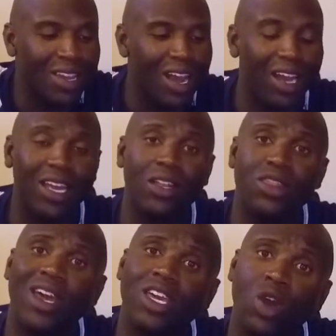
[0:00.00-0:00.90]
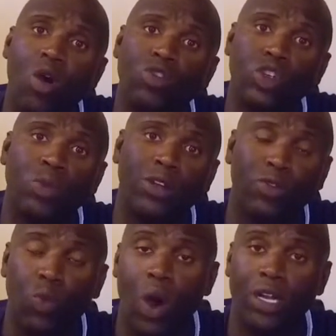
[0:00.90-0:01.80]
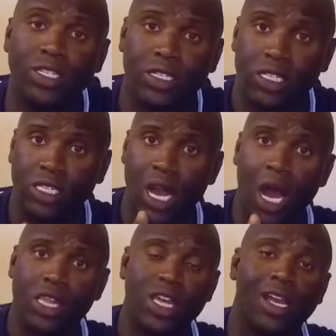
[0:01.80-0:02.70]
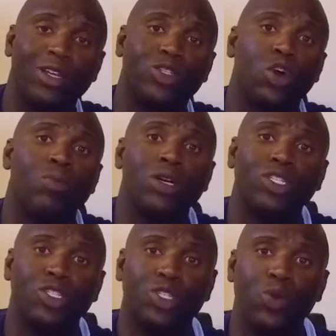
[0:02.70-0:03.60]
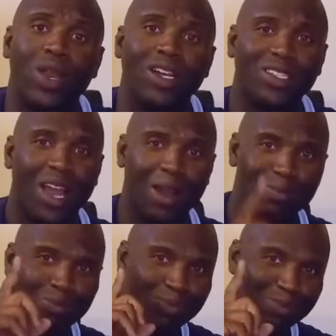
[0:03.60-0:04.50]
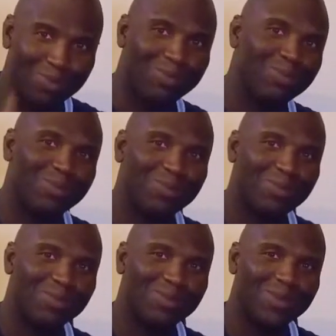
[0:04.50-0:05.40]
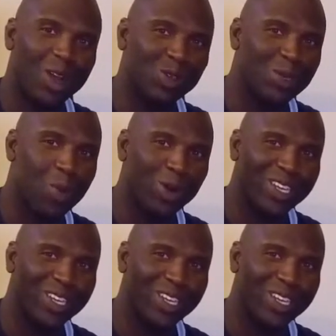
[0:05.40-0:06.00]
Again, thank you all so much for watching. Scott, thank you so much. Until next time, Ghost of Mars